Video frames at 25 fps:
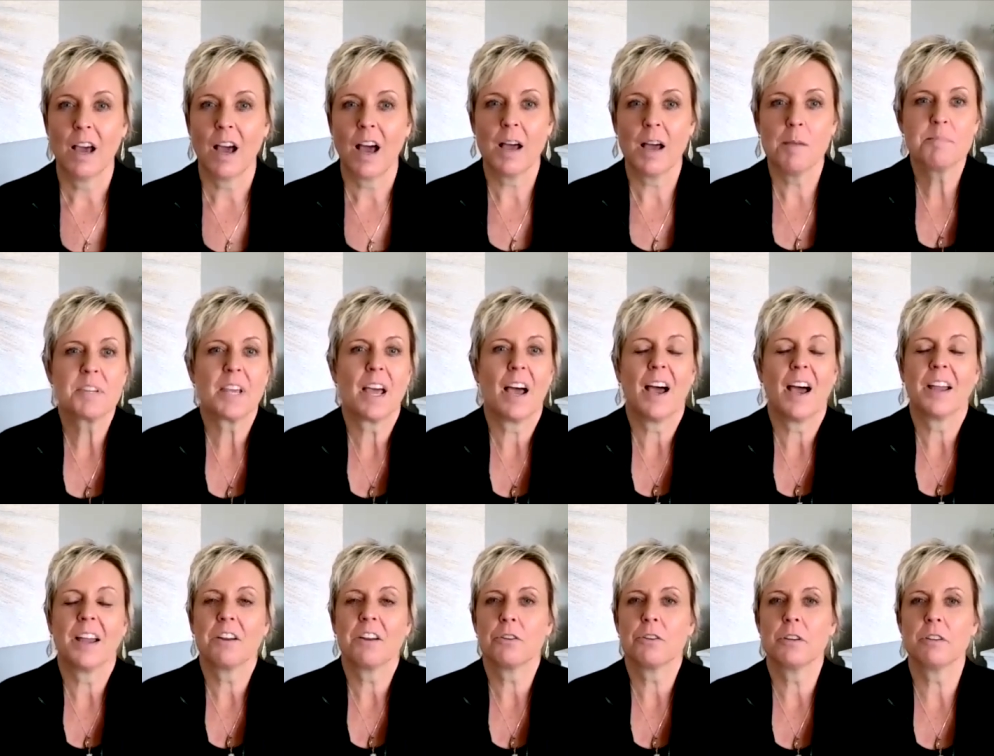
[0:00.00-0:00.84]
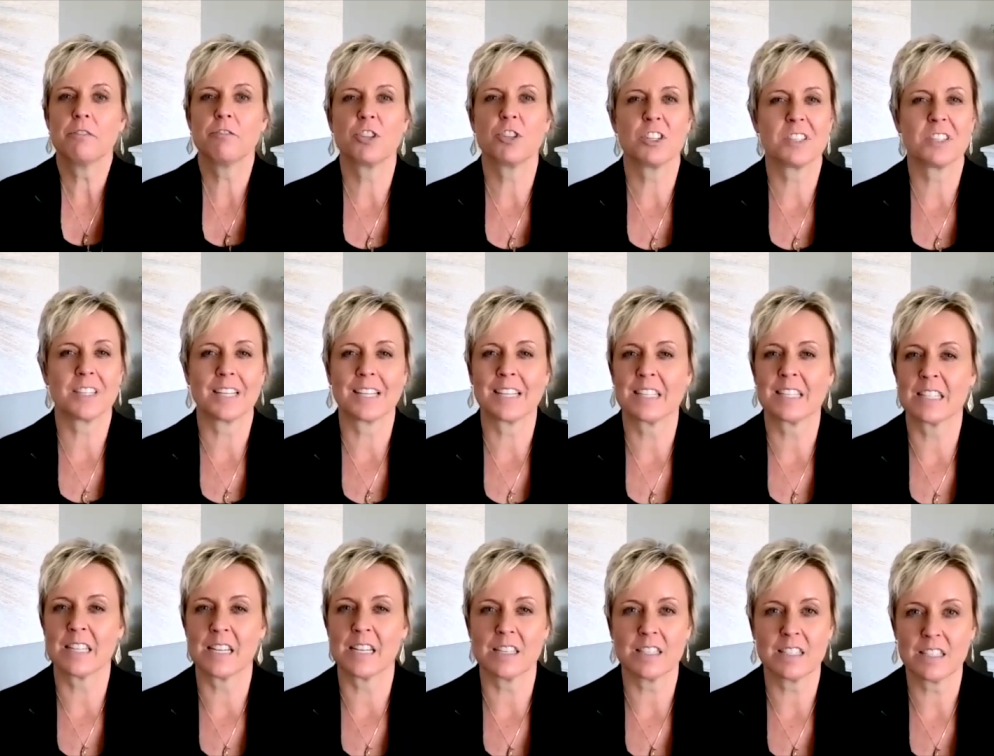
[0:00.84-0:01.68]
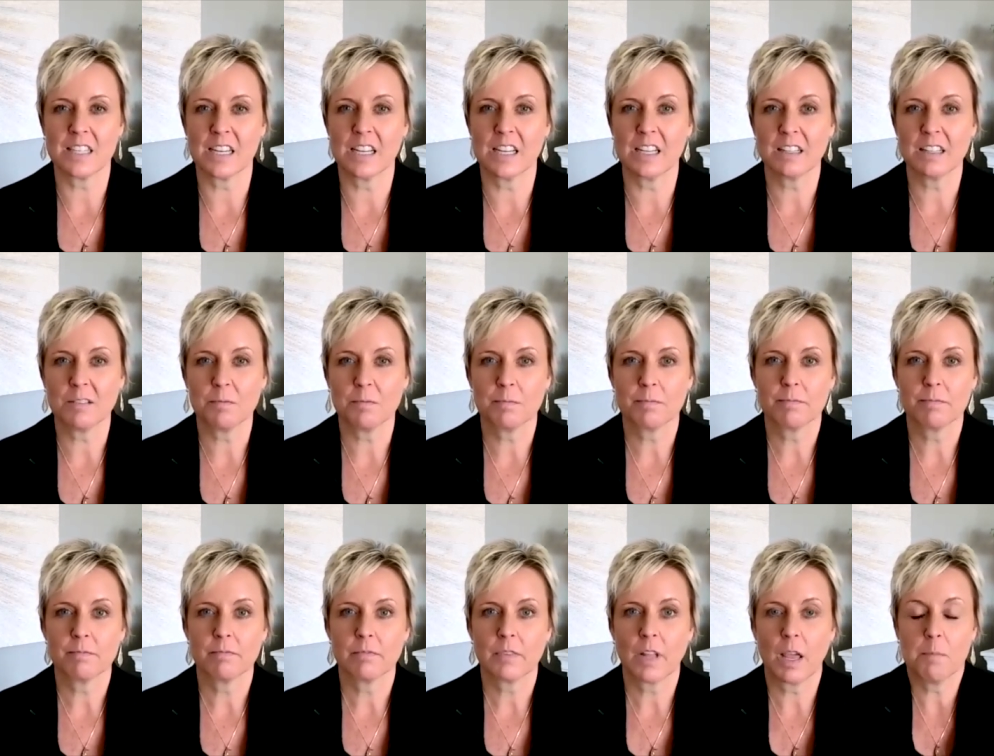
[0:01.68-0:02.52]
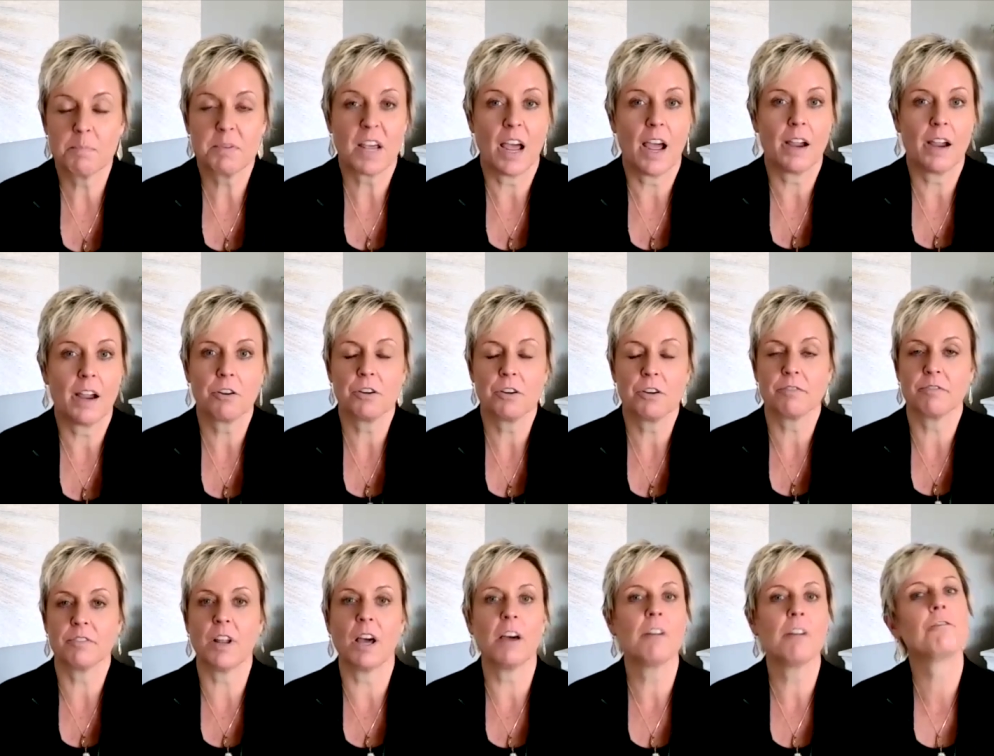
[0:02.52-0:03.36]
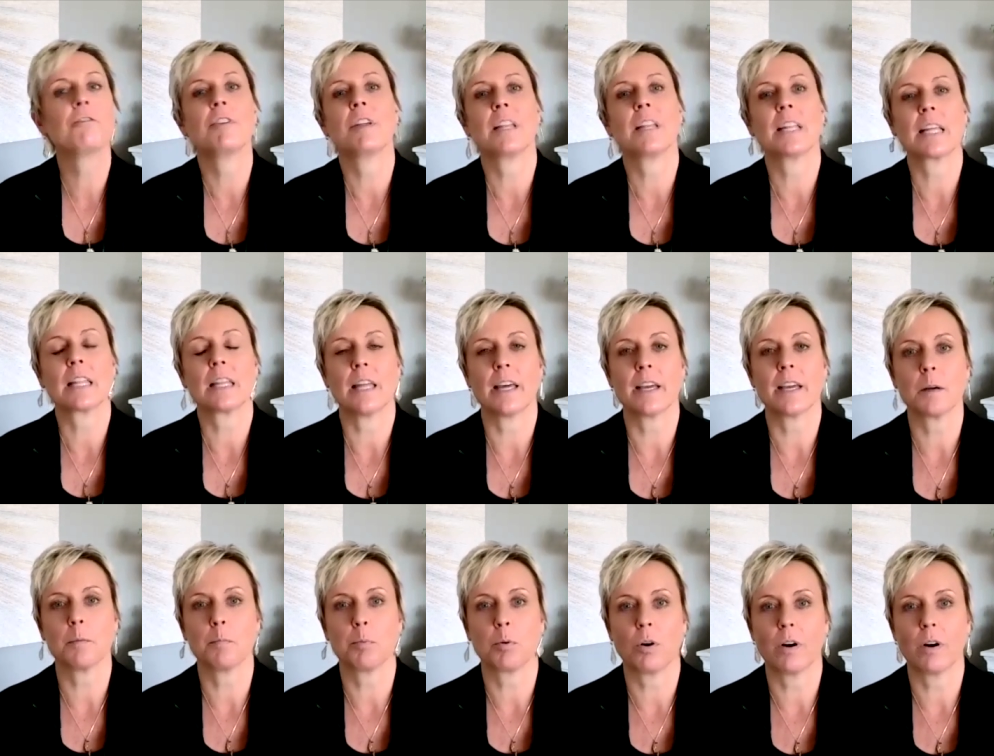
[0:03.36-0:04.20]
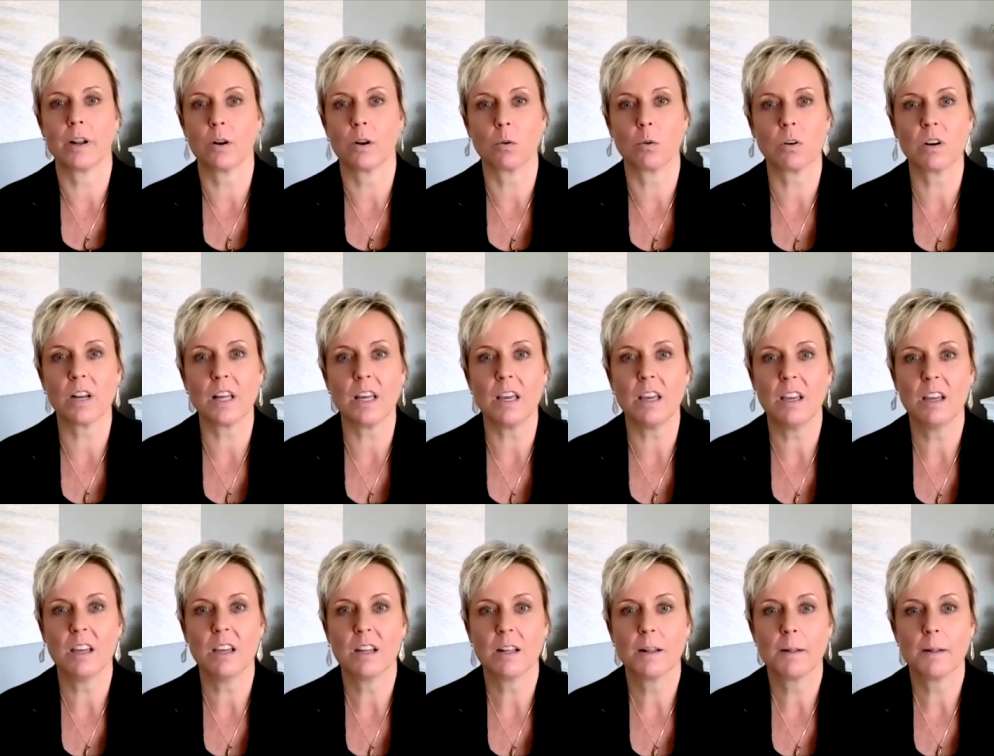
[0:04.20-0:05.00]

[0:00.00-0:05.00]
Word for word: I'm tired of just existing. I'm tired of not feeling like a priority.